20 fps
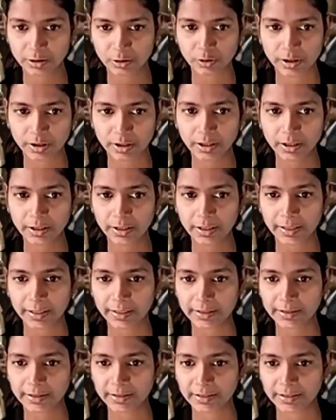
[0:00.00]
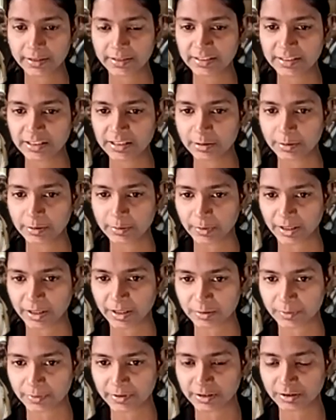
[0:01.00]
Okay, and it is in
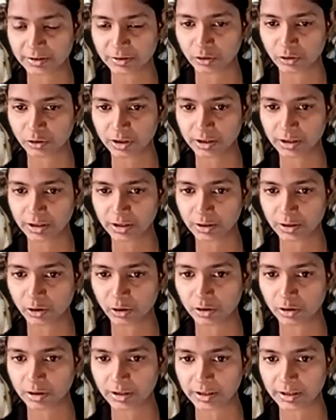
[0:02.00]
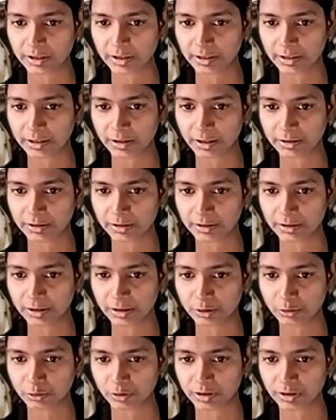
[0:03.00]
Himachal Pradesh, not in, not in
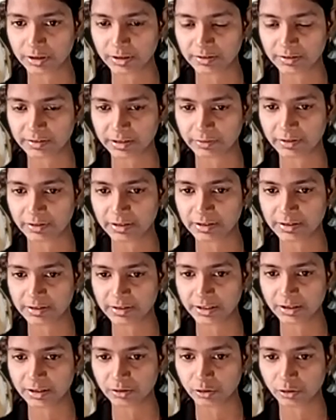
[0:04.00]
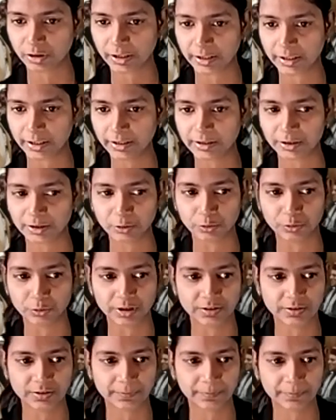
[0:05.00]
another twenty-seven states or eight
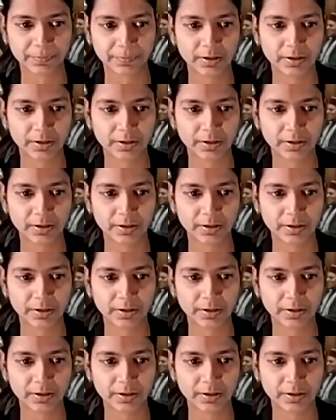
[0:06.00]
counties.